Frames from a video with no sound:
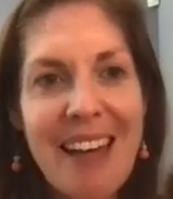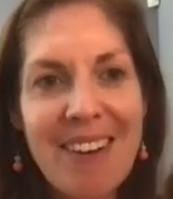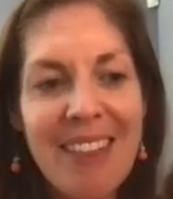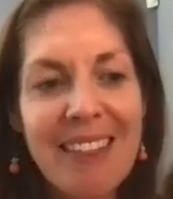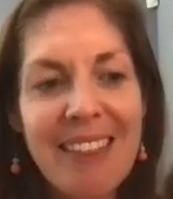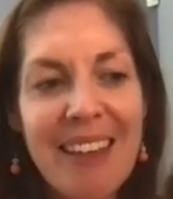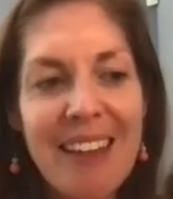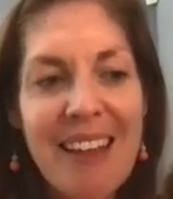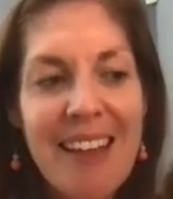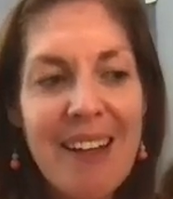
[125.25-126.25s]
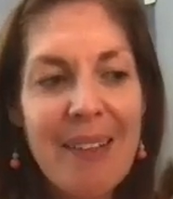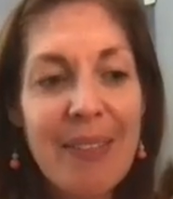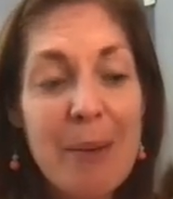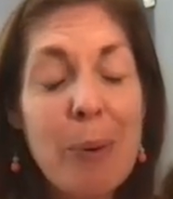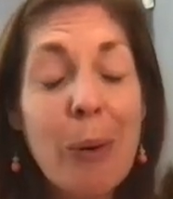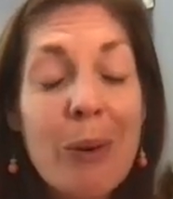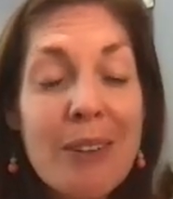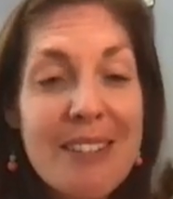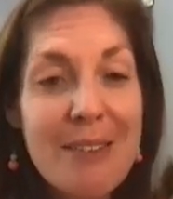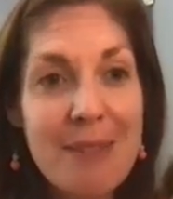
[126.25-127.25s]
And I think the
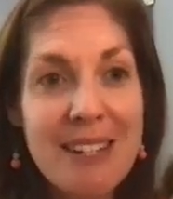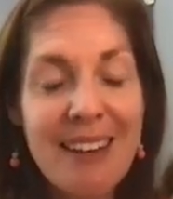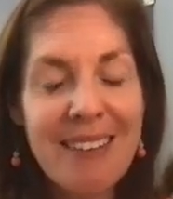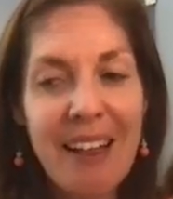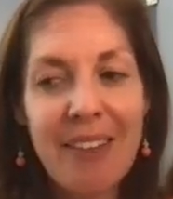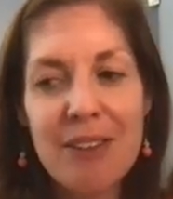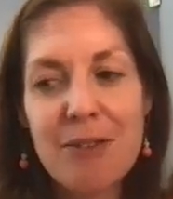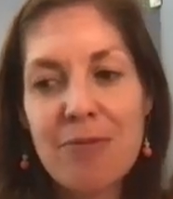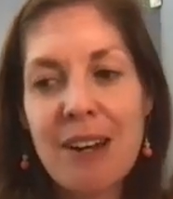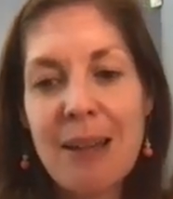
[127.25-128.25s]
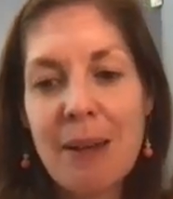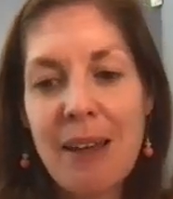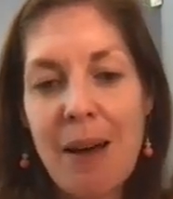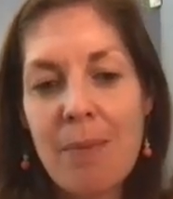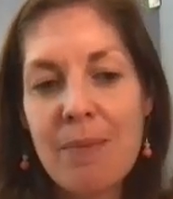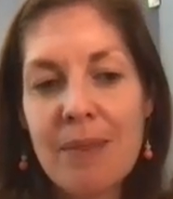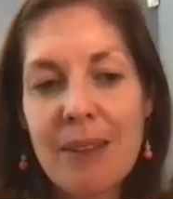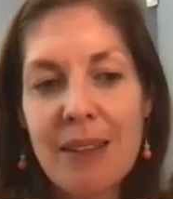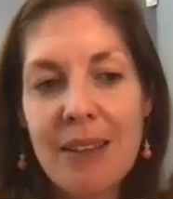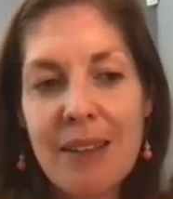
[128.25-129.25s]
importance of maternal health has really become
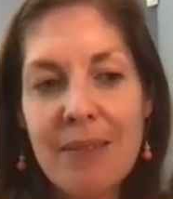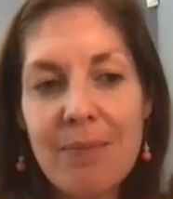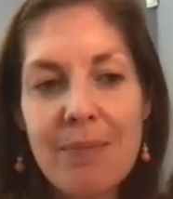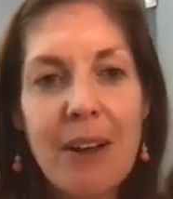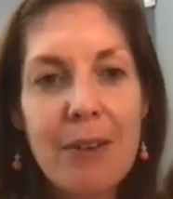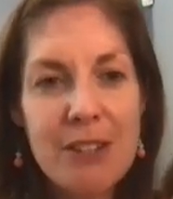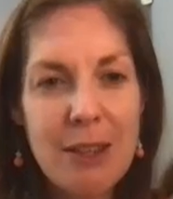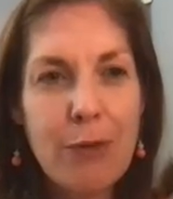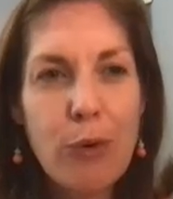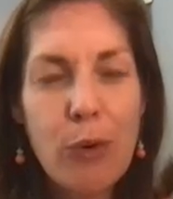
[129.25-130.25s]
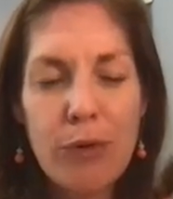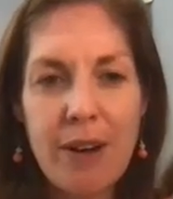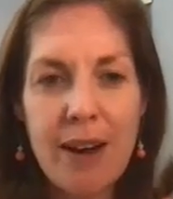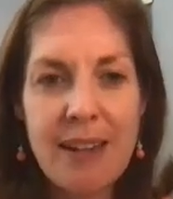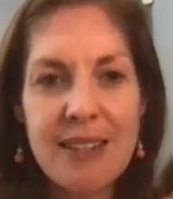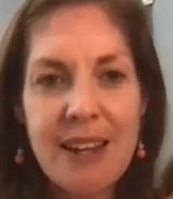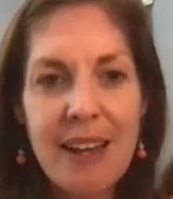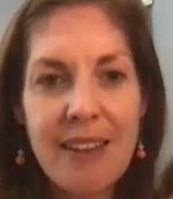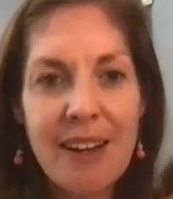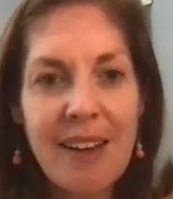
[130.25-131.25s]
kind of to the forefront, hasn't it,
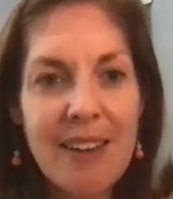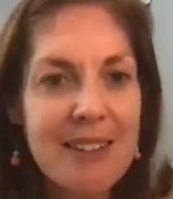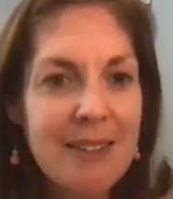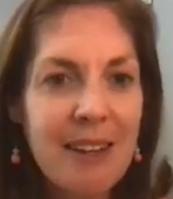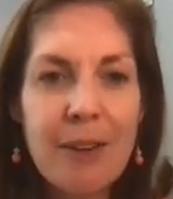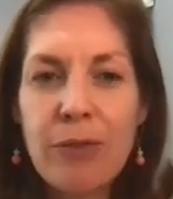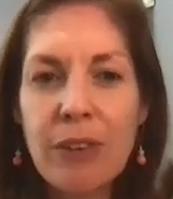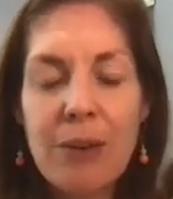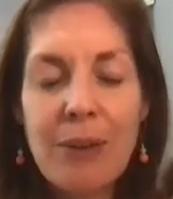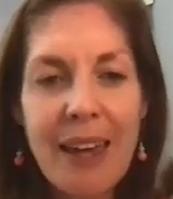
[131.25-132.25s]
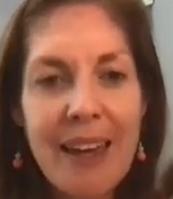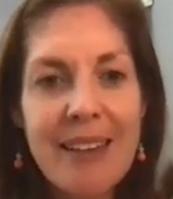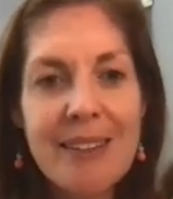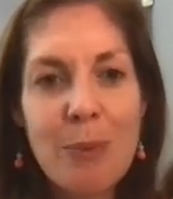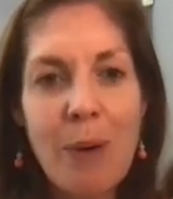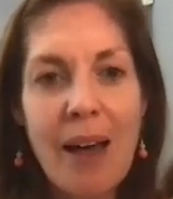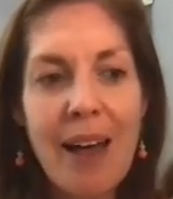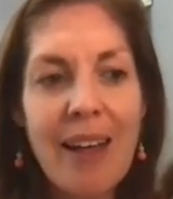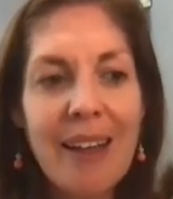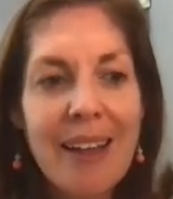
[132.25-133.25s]
in the last kind of few years, where